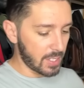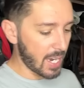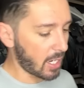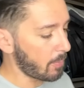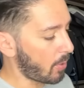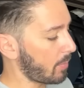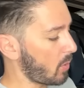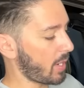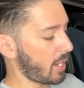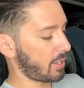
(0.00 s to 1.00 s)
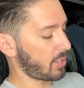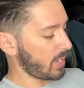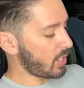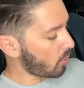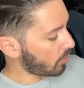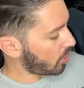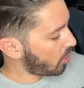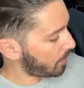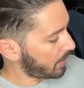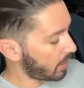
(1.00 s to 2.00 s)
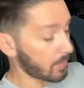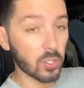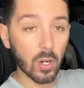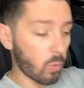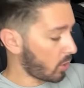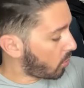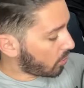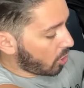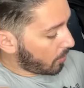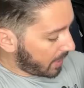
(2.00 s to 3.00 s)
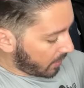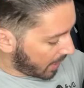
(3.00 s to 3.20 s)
the entire process here on the YouTube channel, building it in